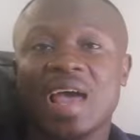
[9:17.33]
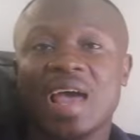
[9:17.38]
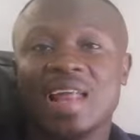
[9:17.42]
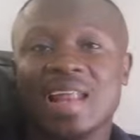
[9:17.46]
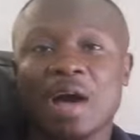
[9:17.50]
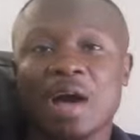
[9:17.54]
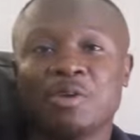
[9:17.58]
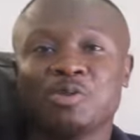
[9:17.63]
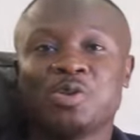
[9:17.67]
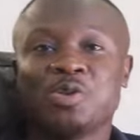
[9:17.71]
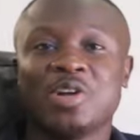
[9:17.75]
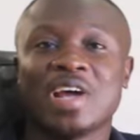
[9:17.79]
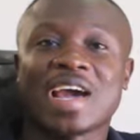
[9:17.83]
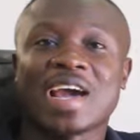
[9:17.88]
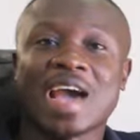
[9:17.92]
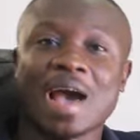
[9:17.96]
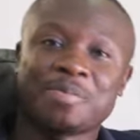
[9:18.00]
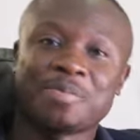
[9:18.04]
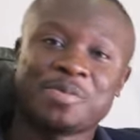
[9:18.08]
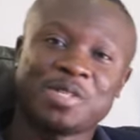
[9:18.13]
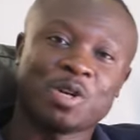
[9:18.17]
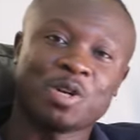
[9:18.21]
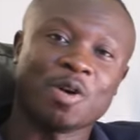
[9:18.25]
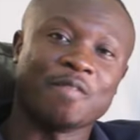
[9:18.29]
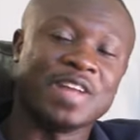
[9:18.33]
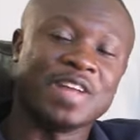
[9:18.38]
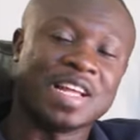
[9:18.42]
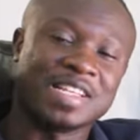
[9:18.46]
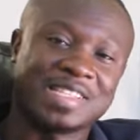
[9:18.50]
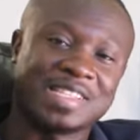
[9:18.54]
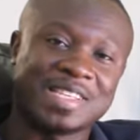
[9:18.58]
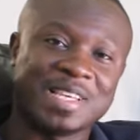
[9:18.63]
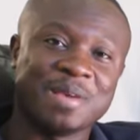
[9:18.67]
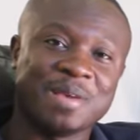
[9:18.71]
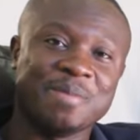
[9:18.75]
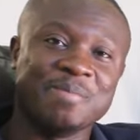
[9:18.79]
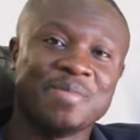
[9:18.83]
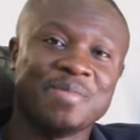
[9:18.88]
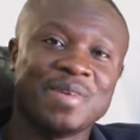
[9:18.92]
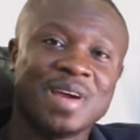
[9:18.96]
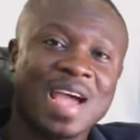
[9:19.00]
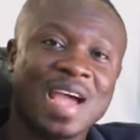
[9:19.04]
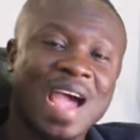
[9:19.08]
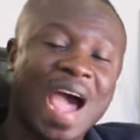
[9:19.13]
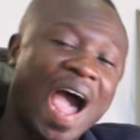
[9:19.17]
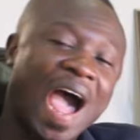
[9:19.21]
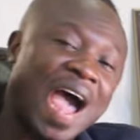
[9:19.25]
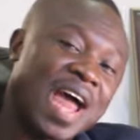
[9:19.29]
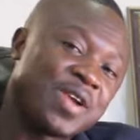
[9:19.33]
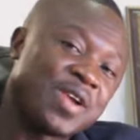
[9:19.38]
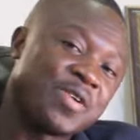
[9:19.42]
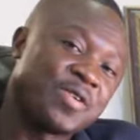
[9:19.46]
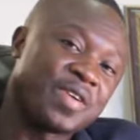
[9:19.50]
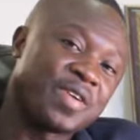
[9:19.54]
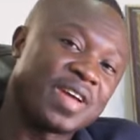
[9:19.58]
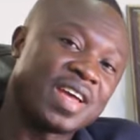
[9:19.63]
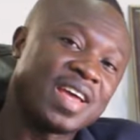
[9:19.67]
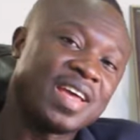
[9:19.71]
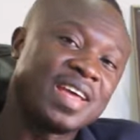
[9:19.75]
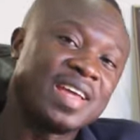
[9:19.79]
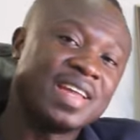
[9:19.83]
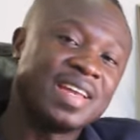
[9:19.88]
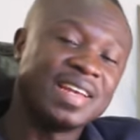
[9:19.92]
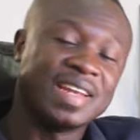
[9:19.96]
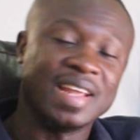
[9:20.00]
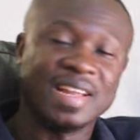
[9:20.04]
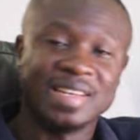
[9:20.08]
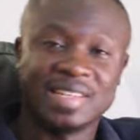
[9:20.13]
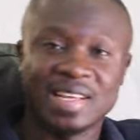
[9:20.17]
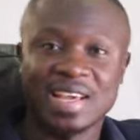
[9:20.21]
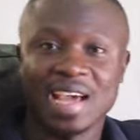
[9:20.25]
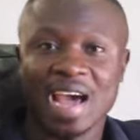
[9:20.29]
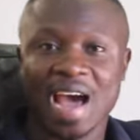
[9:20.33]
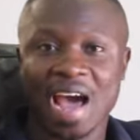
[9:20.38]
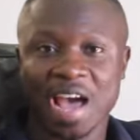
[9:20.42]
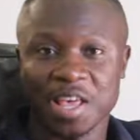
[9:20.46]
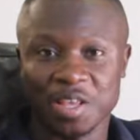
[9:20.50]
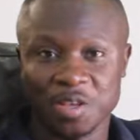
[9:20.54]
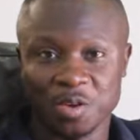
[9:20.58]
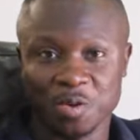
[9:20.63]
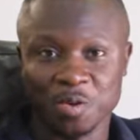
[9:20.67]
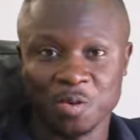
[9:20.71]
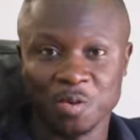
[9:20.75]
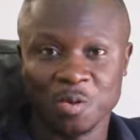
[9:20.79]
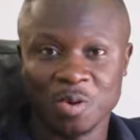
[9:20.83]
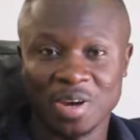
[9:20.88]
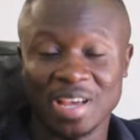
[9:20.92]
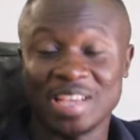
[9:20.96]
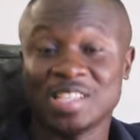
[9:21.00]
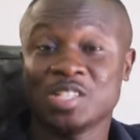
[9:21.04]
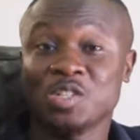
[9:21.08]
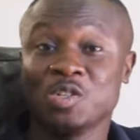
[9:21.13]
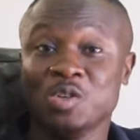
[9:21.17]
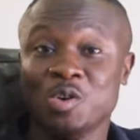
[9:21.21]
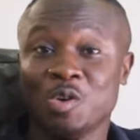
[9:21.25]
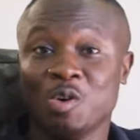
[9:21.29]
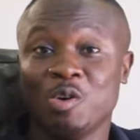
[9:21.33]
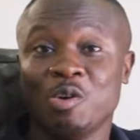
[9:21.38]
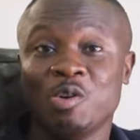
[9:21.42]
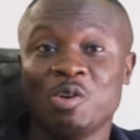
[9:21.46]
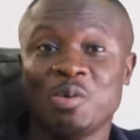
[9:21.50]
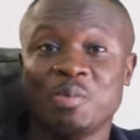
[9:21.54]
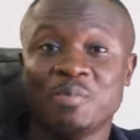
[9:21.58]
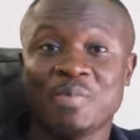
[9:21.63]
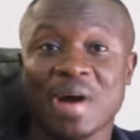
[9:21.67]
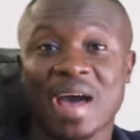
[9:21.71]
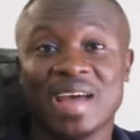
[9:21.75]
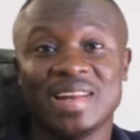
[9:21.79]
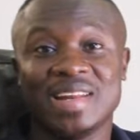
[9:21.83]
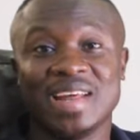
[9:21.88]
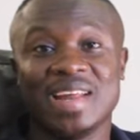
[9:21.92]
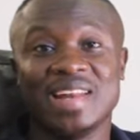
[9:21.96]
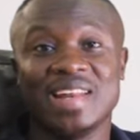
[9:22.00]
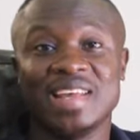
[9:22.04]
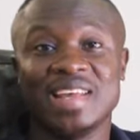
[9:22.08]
And now to the captain of the team, Andre Dede Ayew, is known by the